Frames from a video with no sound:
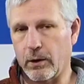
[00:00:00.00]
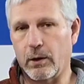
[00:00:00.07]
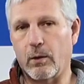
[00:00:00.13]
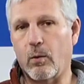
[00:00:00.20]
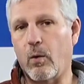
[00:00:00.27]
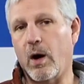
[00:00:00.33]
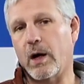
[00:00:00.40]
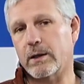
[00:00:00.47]
going to
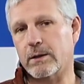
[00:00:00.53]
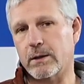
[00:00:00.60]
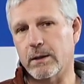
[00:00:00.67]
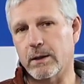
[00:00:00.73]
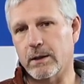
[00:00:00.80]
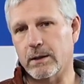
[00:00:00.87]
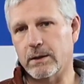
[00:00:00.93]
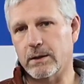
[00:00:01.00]
watch
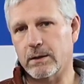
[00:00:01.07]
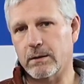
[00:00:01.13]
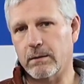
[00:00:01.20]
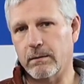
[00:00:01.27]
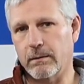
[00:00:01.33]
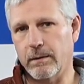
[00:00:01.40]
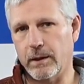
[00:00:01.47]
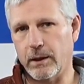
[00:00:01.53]
these
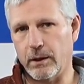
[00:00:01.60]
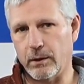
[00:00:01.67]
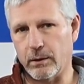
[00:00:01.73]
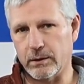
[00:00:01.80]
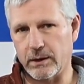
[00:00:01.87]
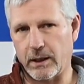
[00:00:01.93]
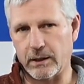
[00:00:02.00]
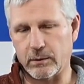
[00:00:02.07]

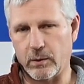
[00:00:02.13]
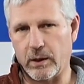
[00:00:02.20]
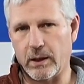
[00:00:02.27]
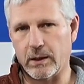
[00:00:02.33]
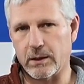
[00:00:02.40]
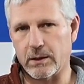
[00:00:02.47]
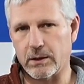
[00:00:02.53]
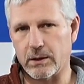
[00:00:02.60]
videos as we
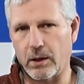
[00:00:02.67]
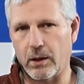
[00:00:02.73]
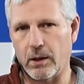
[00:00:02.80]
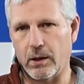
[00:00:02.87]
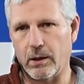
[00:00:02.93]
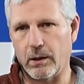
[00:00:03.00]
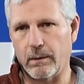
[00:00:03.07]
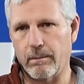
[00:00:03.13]

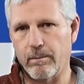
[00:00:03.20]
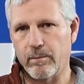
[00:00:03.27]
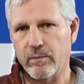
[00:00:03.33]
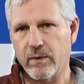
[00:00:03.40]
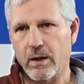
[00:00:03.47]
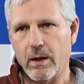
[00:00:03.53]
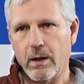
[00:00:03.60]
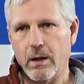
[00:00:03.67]
install,
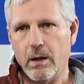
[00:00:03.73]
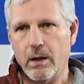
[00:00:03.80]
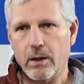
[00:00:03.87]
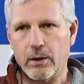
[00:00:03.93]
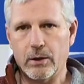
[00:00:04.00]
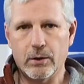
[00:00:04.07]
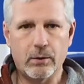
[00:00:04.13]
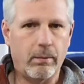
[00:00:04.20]

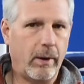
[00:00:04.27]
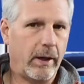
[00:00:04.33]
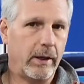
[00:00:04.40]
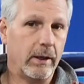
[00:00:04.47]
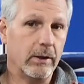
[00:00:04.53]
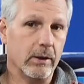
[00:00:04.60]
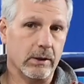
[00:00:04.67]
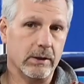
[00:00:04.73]
you might
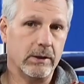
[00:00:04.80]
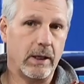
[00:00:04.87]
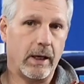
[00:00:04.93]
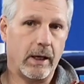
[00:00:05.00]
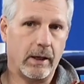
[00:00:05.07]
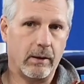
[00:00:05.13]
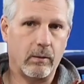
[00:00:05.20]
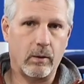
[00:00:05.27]

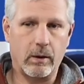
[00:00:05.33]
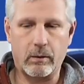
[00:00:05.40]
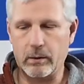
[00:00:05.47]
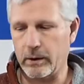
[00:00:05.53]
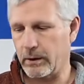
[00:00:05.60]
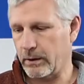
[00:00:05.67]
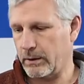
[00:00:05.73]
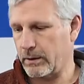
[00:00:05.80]
understand what
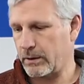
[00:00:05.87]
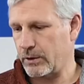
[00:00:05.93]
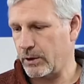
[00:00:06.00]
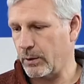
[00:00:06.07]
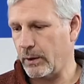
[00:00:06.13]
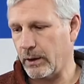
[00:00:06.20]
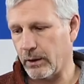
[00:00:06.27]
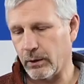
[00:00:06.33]
we're
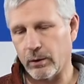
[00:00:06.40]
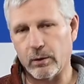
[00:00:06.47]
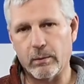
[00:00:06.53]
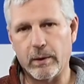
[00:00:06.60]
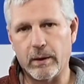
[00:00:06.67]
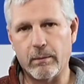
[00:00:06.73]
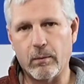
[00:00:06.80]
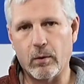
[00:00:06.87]
doing a little
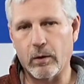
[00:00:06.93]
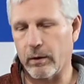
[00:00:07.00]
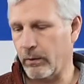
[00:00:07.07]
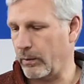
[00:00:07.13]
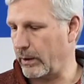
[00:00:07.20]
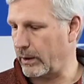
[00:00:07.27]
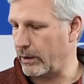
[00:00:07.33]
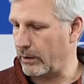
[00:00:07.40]
bit more
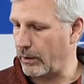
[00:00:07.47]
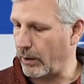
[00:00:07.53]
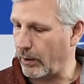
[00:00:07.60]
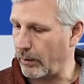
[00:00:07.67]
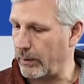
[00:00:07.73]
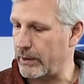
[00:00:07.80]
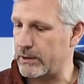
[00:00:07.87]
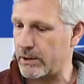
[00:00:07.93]
when you
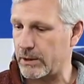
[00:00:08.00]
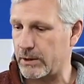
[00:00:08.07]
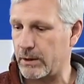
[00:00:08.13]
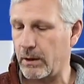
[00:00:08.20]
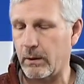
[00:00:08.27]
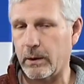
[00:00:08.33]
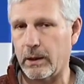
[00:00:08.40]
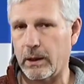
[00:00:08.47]
know this is
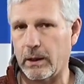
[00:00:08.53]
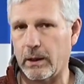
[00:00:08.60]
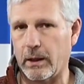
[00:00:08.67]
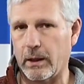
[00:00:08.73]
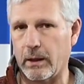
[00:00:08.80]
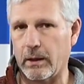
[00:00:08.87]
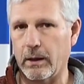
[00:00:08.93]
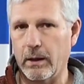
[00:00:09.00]
going in
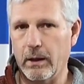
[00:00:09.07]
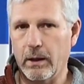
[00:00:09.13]
there,